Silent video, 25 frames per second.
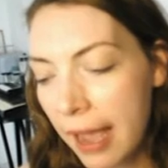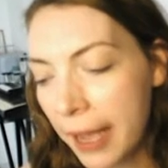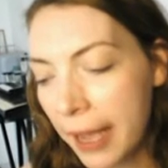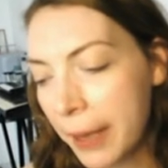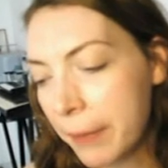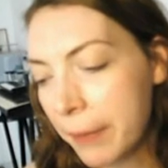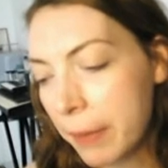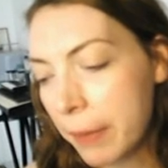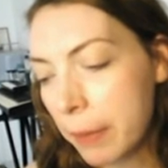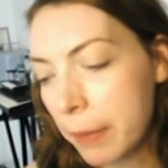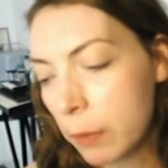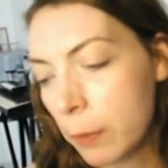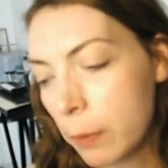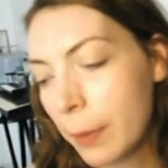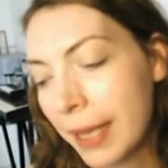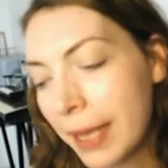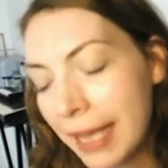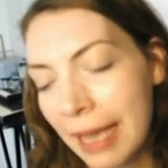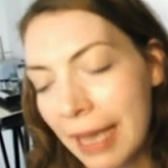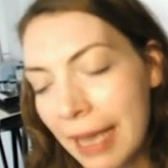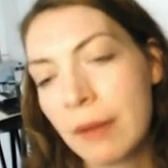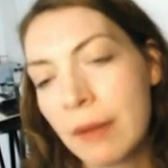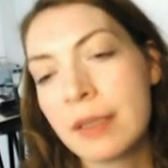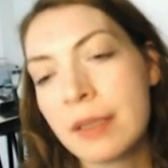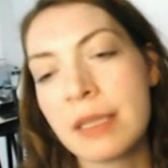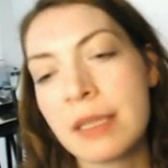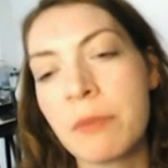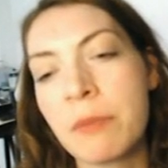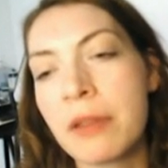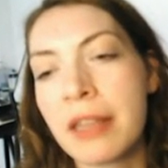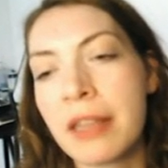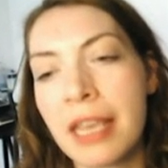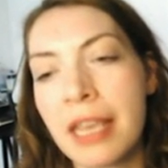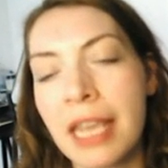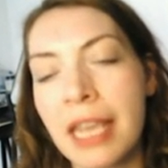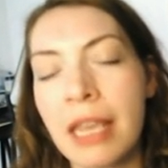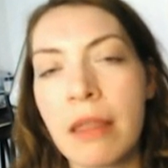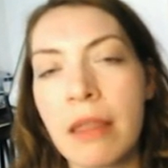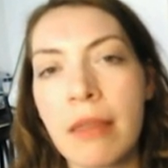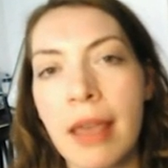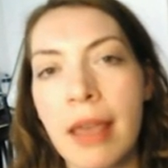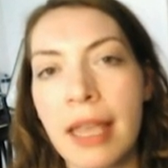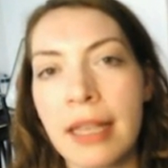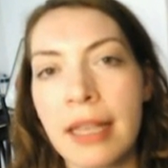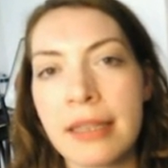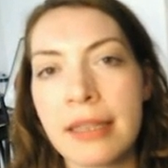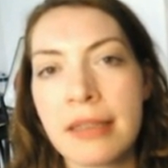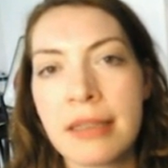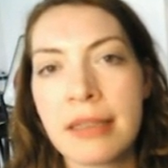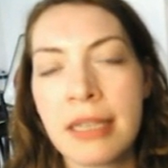and we'll pick out some of the key
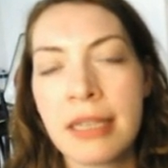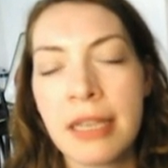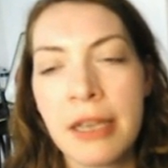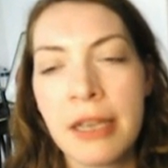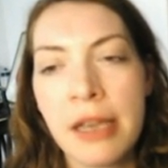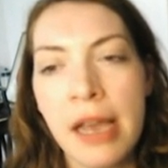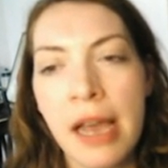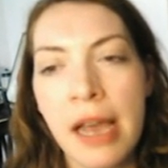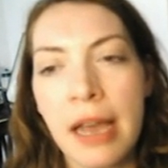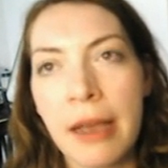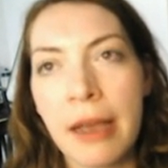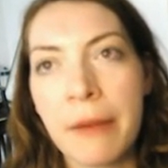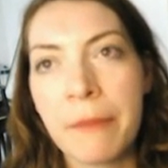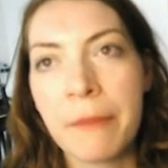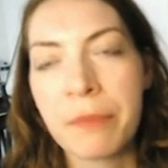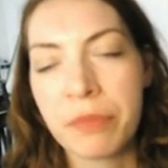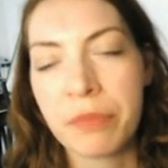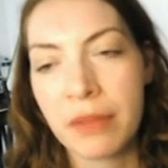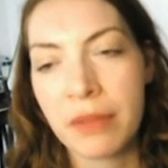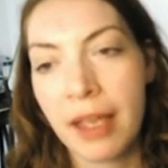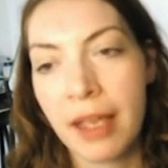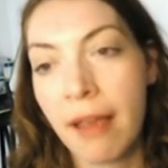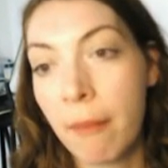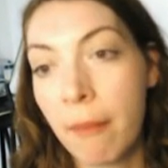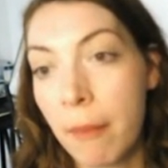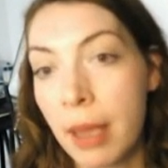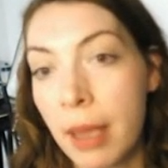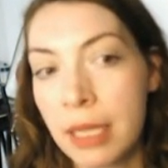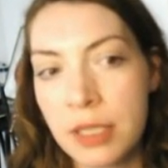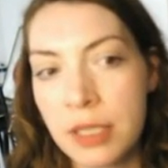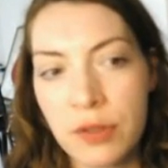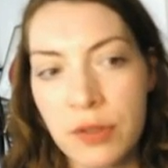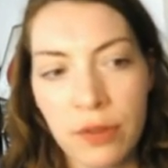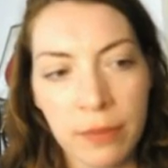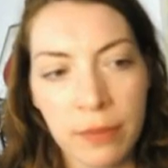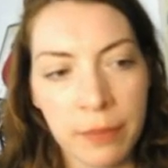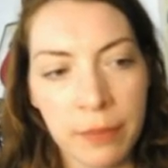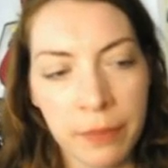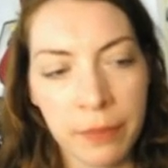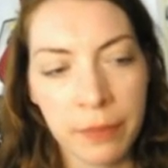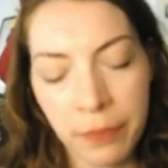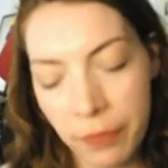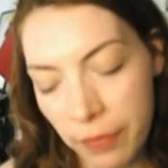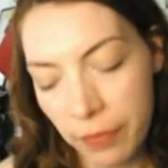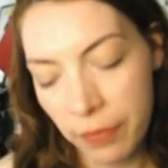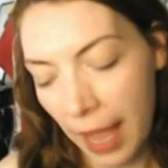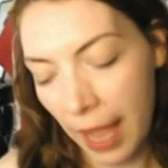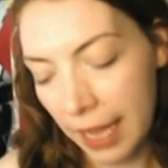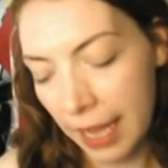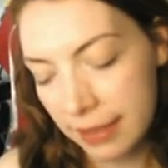things that emerge from
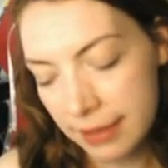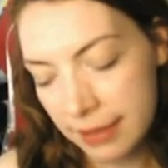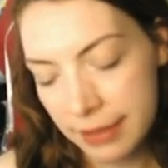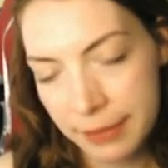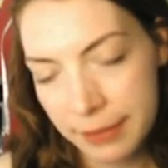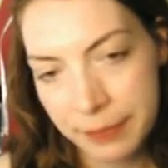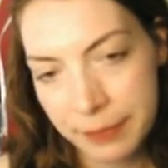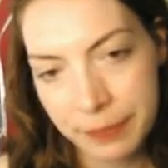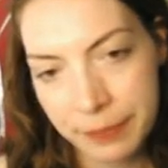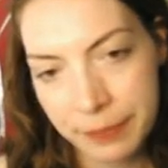that.